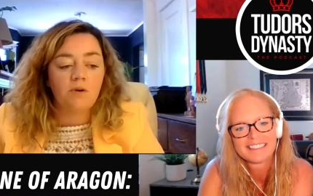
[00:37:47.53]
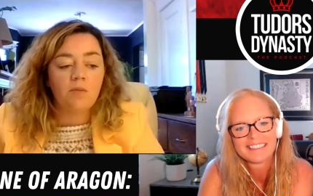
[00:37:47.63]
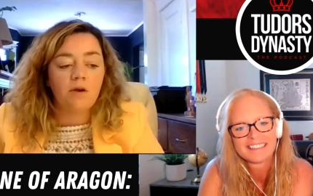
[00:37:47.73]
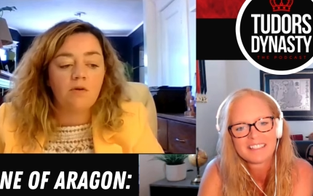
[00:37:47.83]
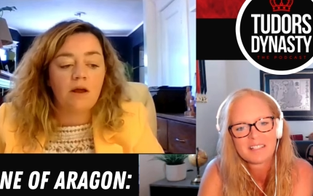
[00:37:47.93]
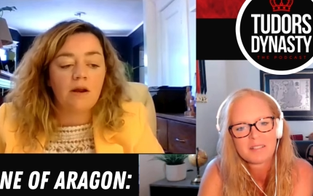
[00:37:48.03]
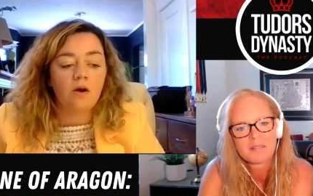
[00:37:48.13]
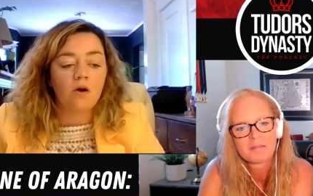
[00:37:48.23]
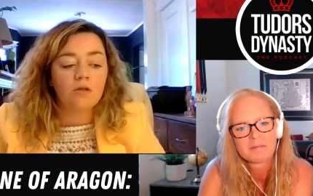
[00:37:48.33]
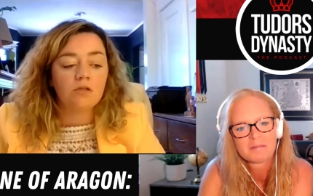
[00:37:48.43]
Speaker 1: the pomegranate
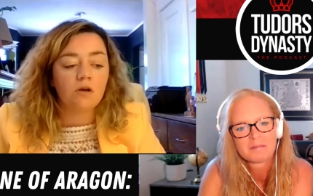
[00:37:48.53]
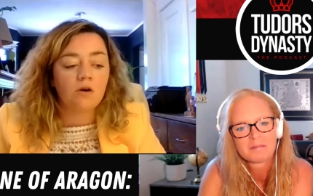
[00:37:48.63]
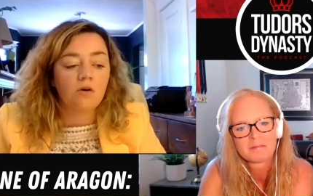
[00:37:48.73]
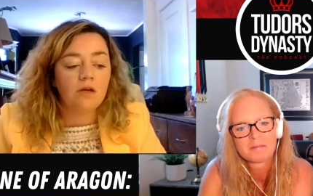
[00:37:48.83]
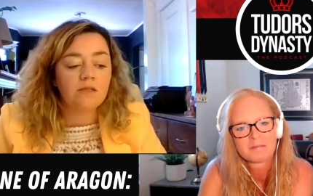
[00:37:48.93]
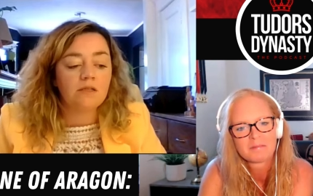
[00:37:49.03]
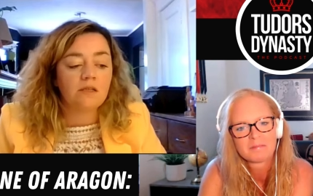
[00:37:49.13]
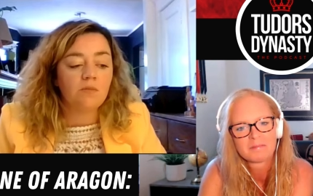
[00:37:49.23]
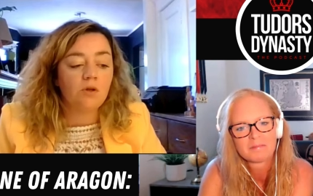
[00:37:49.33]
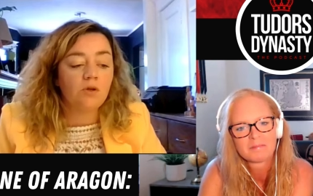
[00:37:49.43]
also is a
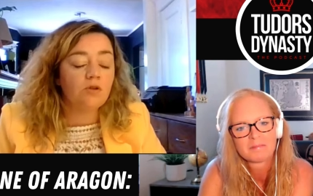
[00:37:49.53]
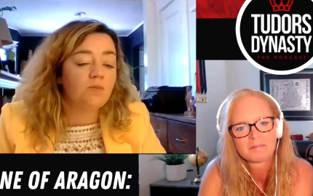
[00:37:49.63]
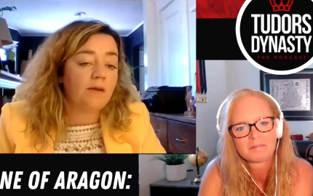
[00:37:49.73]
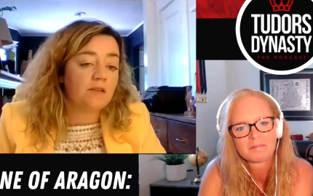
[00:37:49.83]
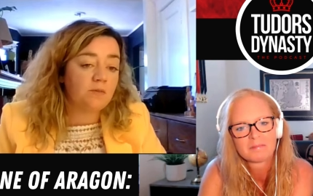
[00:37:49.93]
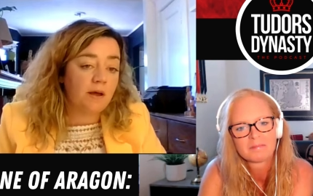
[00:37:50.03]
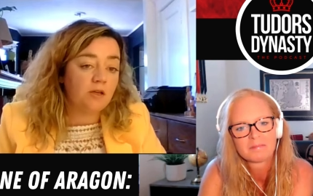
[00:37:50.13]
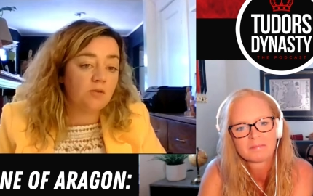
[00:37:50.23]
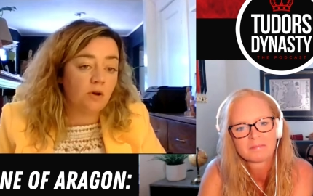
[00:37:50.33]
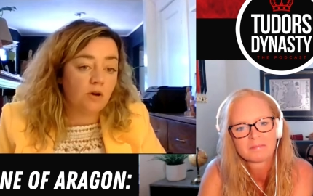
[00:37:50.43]
symbol used by the
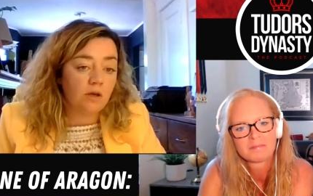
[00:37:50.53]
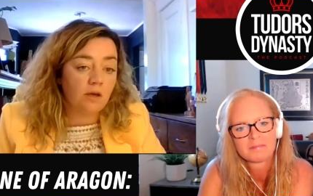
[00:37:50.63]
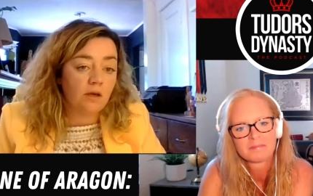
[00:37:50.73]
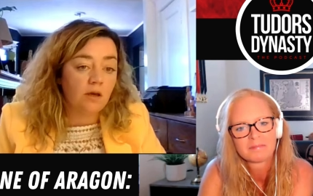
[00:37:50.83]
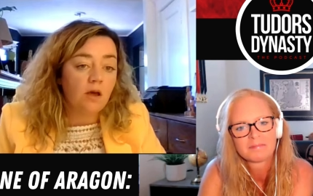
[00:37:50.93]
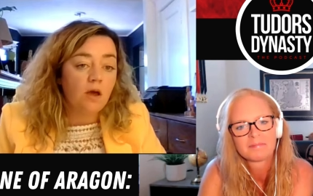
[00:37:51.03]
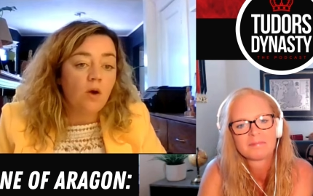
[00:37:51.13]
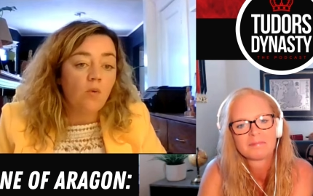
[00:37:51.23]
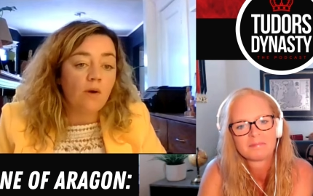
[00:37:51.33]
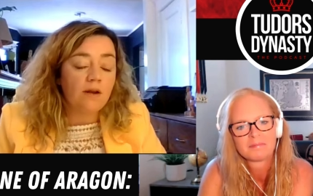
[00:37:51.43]
Spanish monarchy.
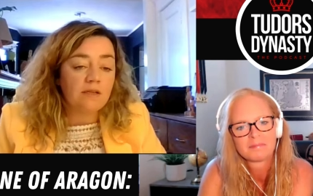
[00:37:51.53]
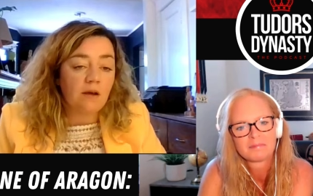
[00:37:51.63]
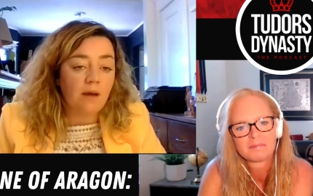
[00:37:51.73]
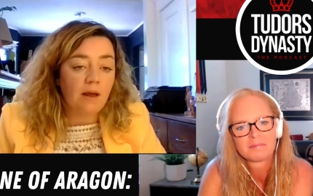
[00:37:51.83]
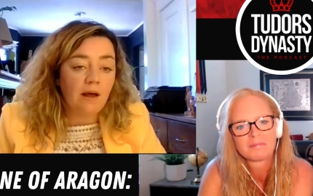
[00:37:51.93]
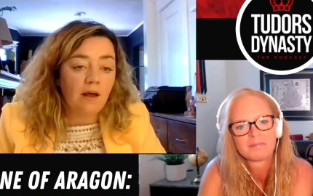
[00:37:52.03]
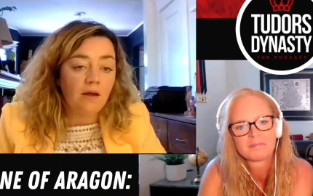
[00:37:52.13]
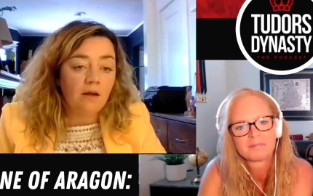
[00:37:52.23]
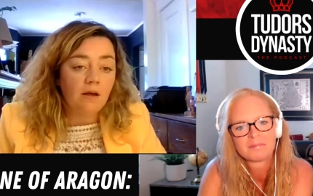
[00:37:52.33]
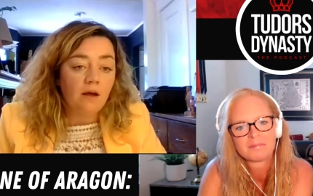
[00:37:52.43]
When Isabella,
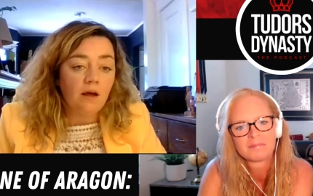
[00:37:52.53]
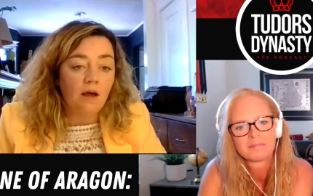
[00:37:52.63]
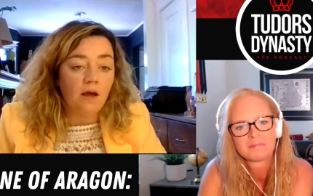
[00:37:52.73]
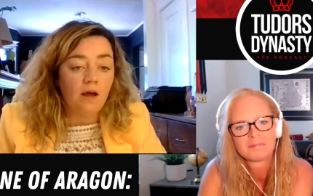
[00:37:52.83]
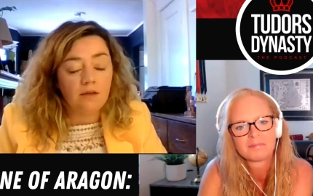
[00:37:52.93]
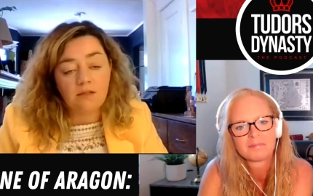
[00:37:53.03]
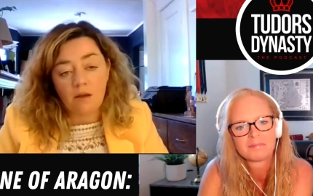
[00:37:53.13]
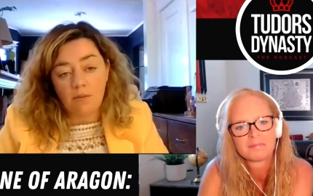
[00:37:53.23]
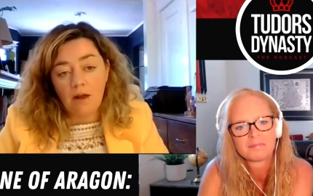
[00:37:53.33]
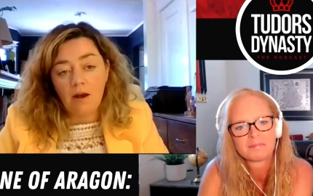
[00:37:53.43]
uh,
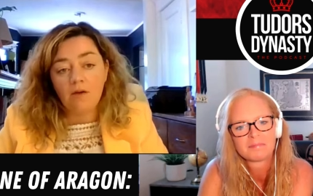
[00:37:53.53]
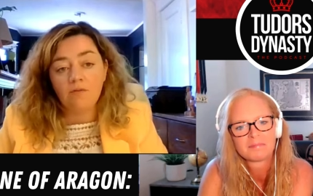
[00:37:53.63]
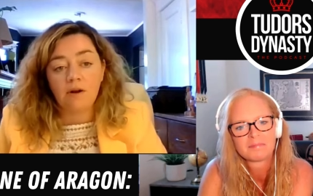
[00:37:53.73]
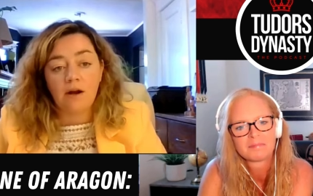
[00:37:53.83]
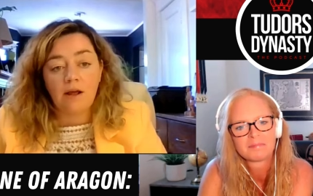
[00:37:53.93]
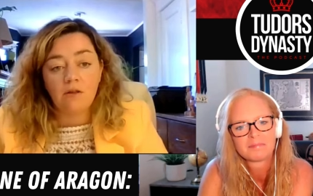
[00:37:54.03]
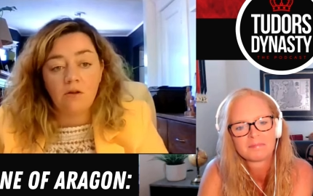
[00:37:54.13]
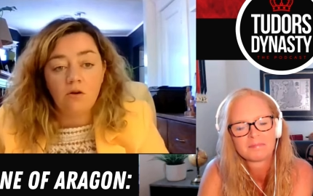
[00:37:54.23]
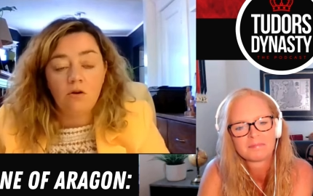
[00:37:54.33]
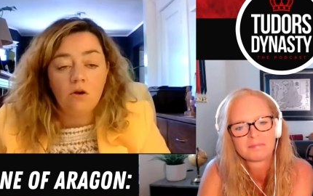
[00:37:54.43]
Isabel, and
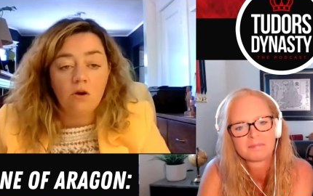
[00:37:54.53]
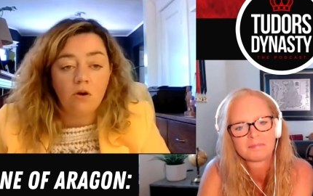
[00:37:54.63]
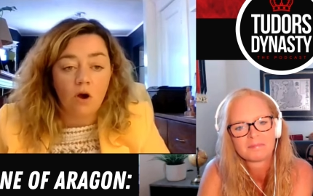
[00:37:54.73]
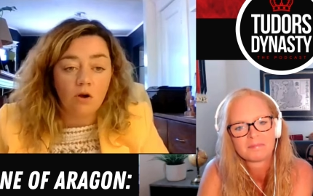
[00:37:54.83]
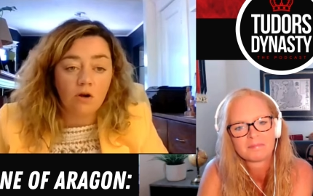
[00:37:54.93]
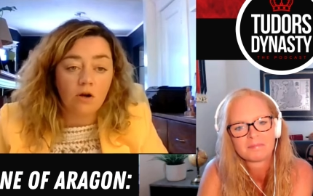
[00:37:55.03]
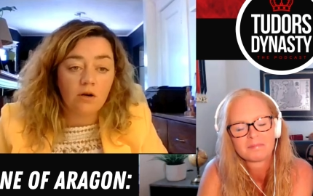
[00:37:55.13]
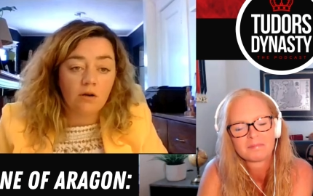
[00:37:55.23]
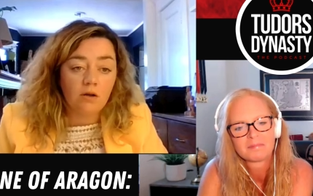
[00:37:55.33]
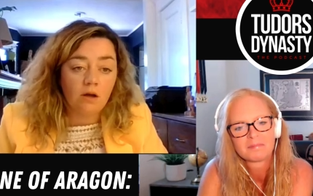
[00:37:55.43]
Fernando
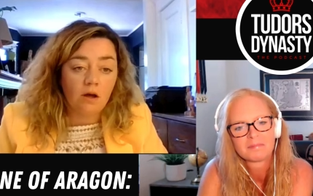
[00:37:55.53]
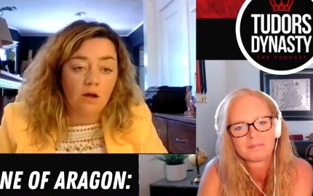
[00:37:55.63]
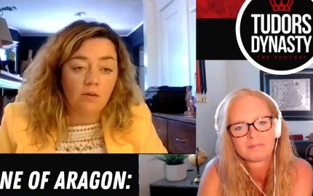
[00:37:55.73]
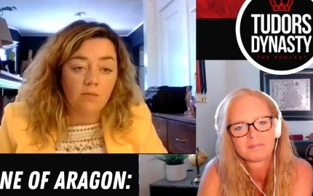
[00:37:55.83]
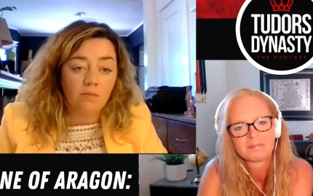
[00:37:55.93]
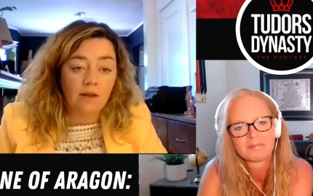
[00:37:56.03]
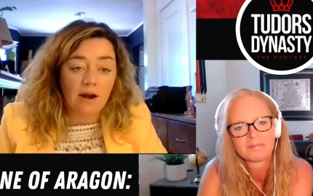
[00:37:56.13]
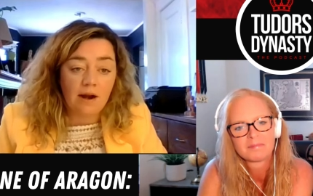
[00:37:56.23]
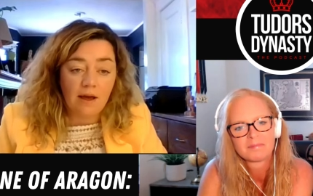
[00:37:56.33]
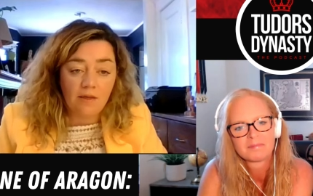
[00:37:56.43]
conquered um,
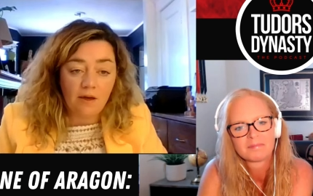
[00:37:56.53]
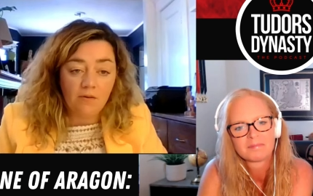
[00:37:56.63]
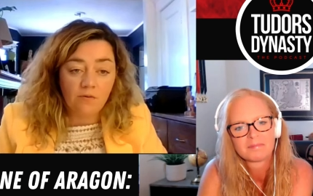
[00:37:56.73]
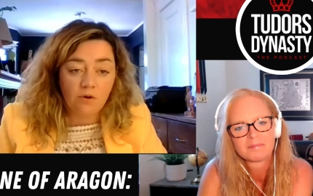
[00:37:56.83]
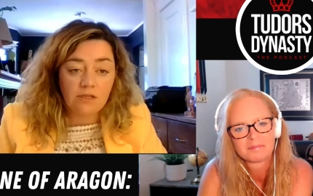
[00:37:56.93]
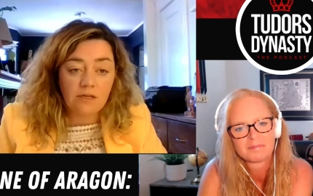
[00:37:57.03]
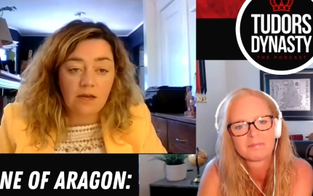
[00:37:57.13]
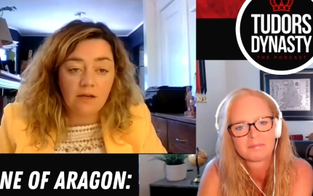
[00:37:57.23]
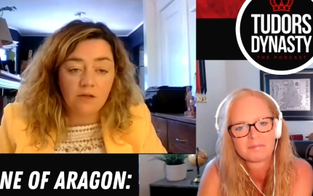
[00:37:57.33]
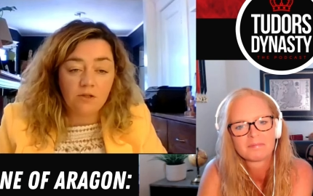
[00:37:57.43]
Granada in
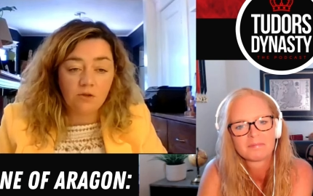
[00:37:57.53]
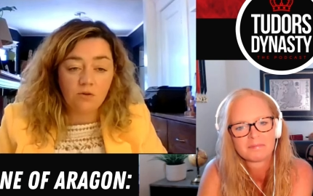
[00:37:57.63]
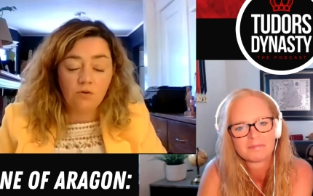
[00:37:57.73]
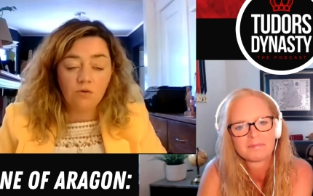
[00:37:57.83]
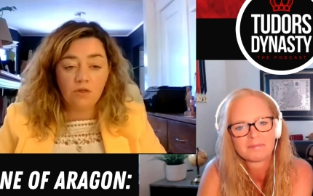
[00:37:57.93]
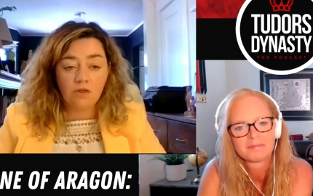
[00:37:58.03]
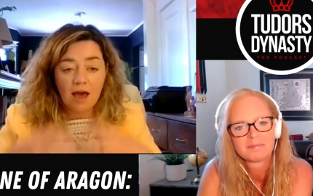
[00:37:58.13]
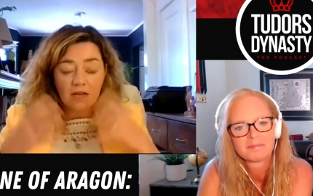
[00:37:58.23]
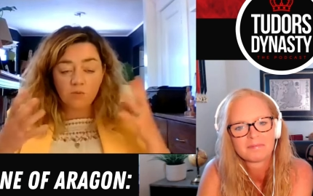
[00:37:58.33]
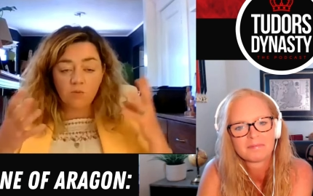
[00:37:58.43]
1492,
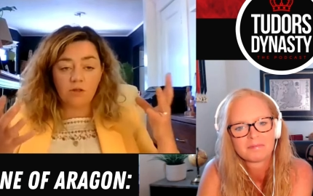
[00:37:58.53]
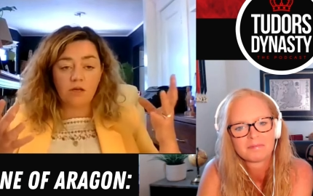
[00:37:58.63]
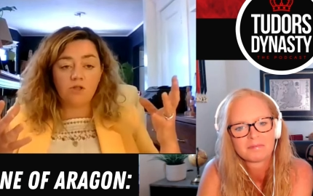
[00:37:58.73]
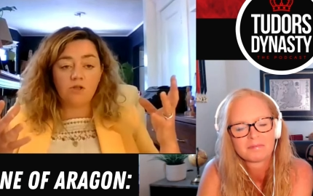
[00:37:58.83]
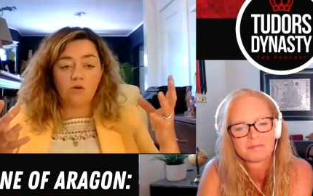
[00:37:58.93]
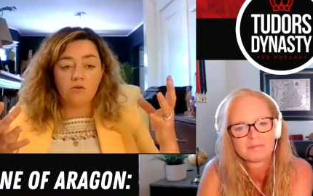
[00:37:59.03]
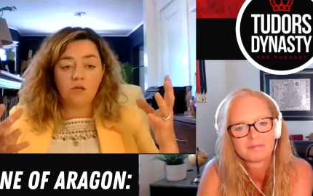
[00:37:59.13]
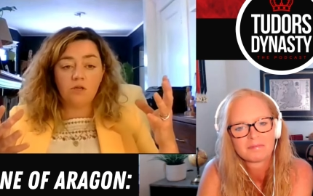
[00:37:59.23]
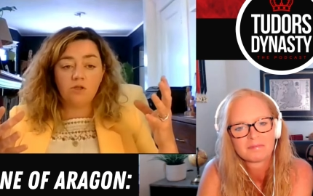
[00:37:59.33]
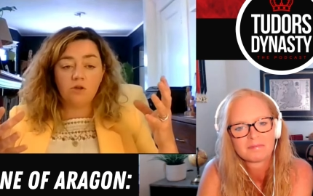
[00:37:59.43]
that's what they chose.
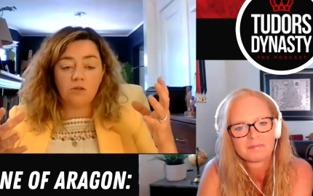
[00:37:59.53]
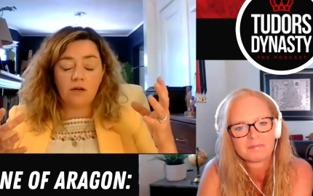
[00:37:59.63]
They chose